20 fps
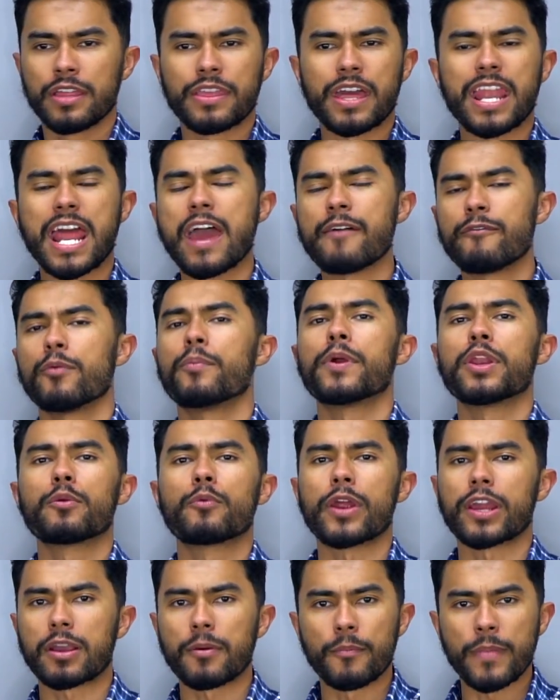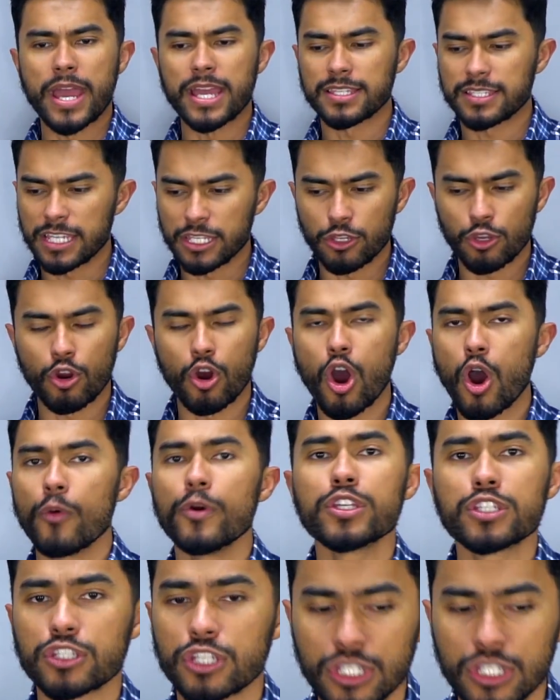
that everybody recommends and you're always